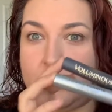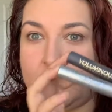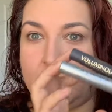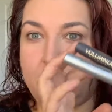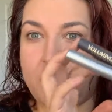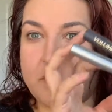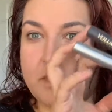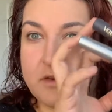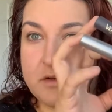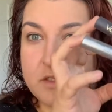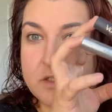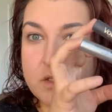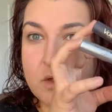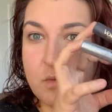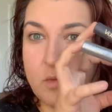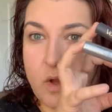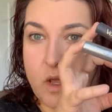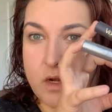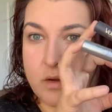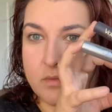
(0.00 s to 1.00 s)
but they're still
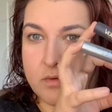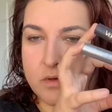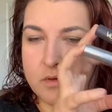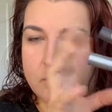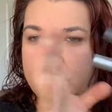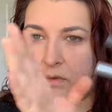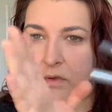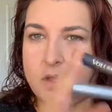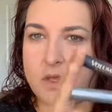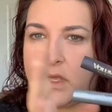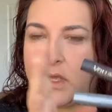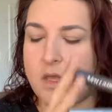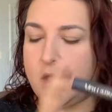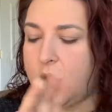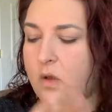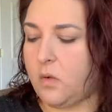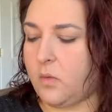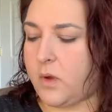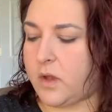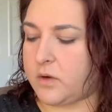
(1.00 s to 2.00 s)

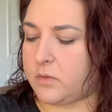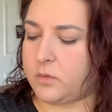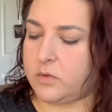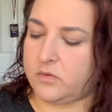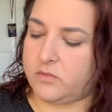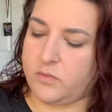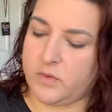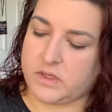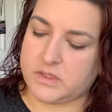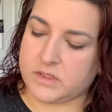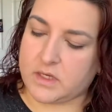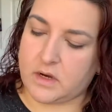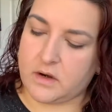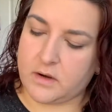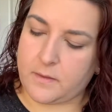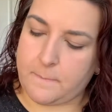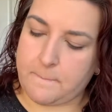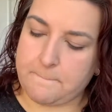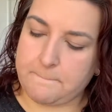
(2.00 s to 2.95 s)
waterproof mascara.